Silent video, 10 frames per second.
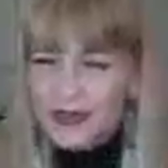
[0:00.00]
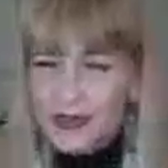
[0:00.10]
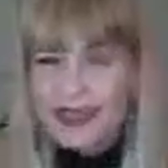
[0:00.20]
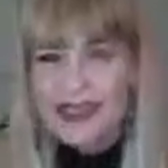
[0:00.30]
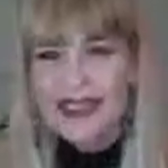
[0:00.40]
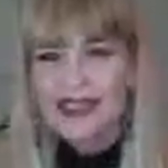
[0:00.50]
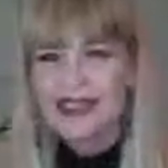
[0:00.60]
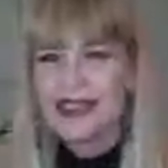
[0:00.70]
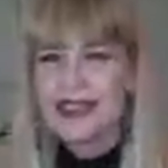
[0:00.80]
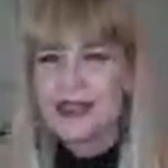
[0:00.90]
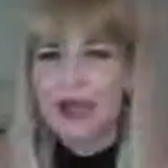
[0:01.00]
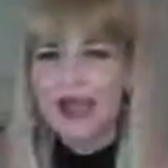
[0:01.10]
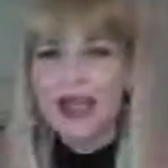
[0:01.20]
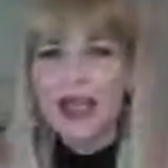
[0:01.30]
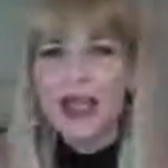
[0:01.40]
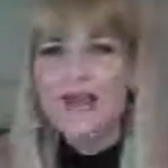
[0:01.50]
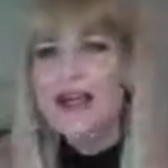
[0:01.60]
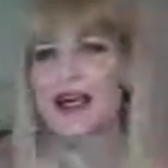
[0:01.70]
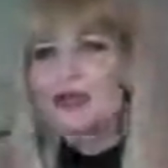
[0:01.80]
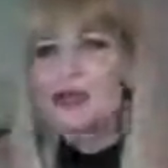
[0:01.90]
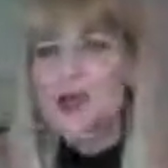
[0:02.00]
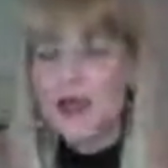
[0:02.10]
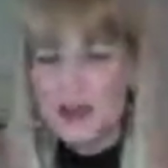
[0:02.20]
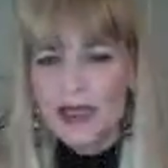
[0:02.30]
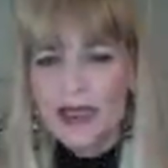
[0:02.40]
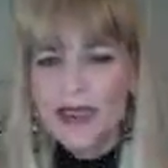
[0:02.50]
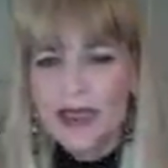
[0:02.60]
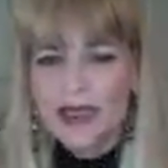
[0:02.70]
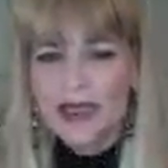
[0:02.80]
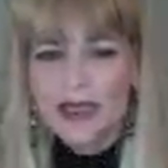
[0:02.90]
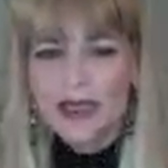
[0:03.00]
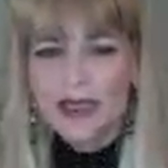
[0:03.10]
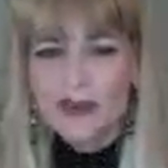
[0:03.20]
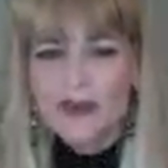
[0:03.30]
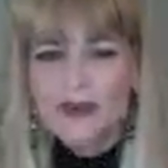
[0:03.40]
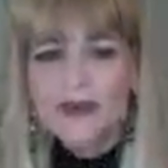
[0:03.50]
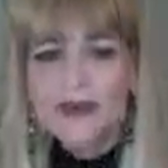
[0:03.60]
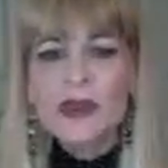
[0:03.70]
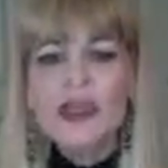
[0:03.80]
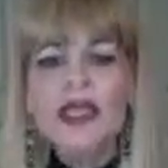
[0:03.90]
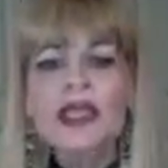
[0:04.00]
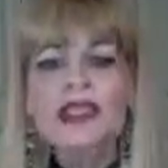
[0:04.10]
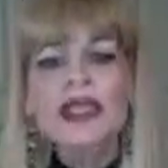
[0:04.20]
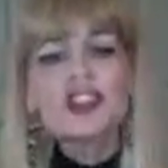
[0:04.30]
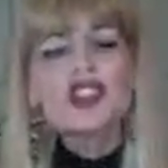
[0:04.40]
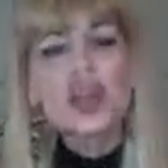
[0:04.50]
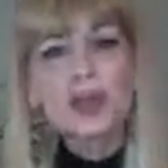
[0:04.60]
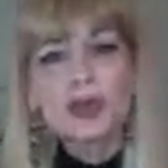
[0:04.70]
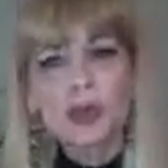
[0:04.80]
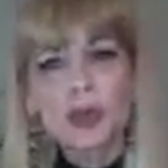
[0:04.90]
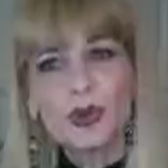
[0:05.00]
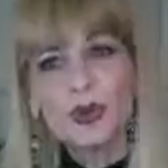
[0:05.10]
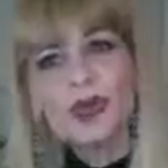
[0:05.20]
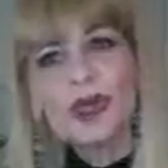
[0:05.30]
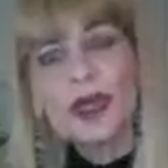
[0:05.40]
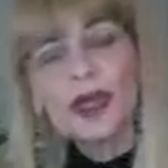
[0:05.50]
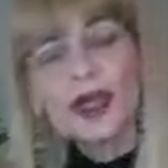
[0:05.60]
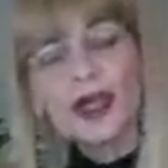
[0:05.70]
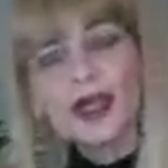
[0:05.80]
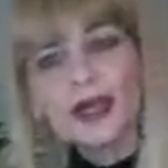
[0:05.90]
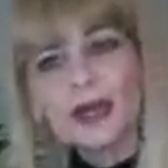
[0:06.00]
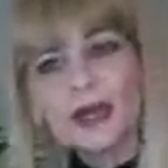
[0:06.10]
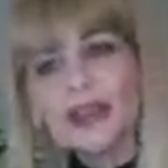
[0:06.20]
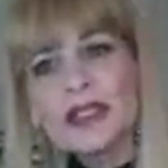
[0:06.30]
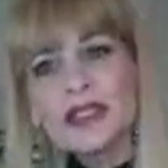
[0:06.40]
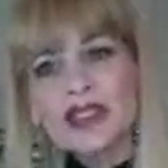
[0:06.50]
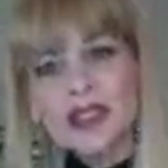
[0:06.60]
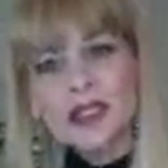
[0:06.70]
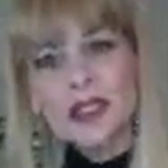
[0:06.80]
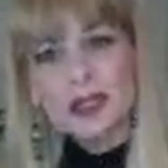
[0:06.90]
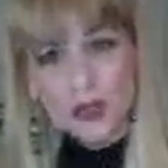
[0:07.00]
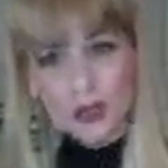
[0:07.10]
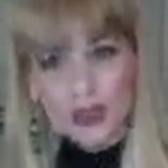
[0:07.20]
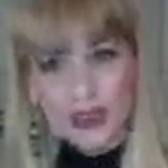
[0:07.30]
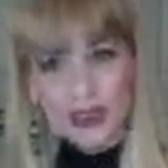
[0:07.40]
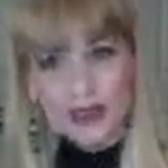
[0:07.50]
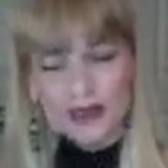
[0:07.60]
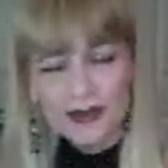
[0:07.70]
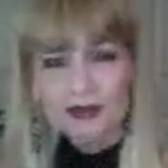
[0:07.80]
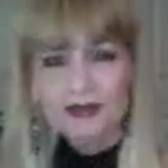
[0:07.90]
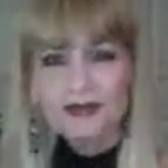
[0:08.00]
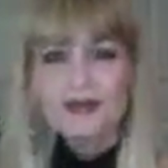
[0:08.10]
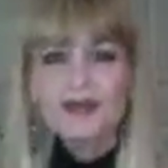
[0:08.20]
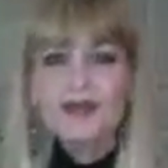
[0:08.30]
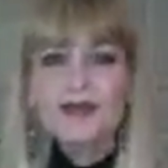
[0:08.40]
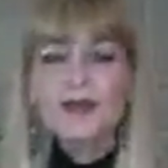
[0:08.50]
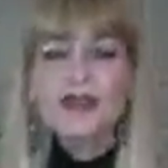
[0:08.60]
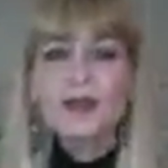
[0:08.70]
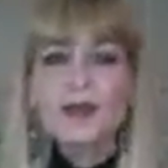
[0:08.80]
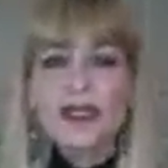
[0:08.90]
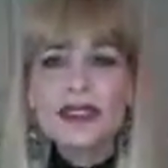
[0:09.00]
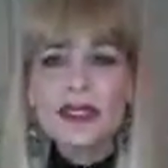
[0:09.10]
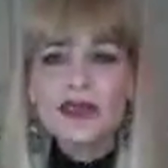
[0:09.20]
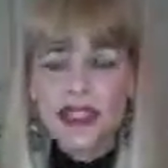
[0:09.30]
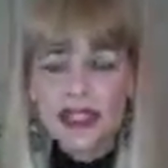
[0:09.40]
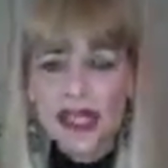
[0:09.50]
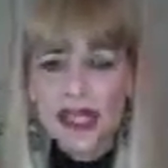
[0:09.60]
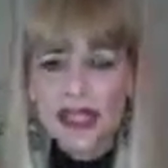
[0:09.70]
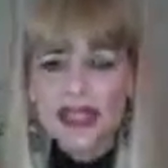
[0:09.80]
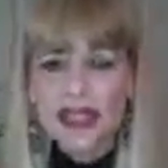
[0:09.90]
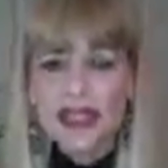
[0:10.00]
minutes at the least, okay? And then up to 20 minutes they can leave it in. Then shampoo and condition normally. Once they've done that,